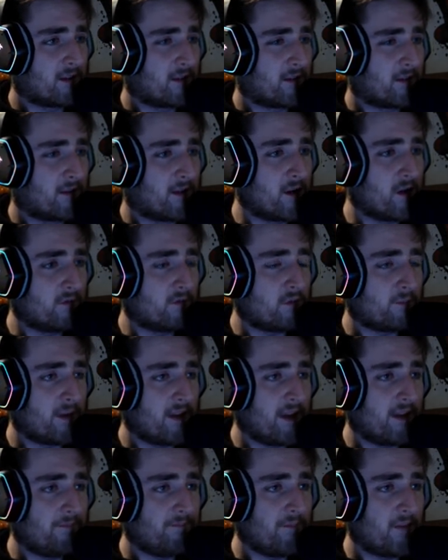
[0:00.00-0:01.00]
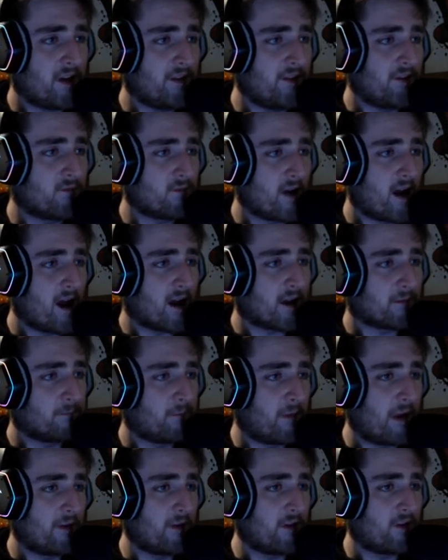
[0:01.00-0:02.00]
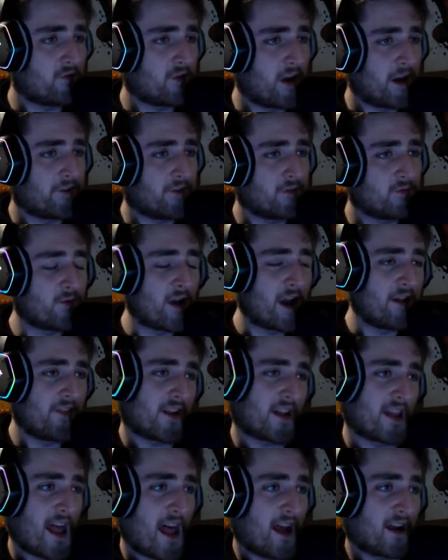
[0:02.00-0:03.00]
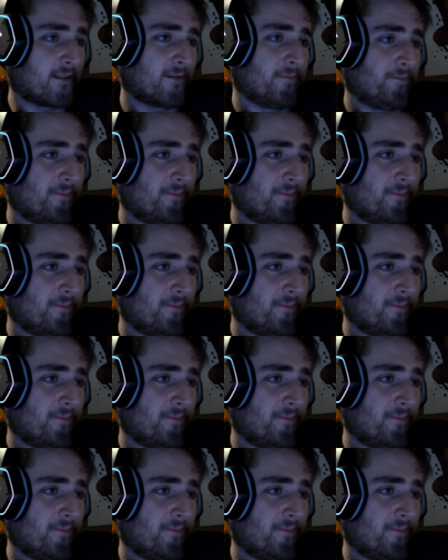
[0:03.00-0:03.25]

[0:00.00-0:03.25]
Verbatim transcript: Over pit, under rock, buried treasure round the clock.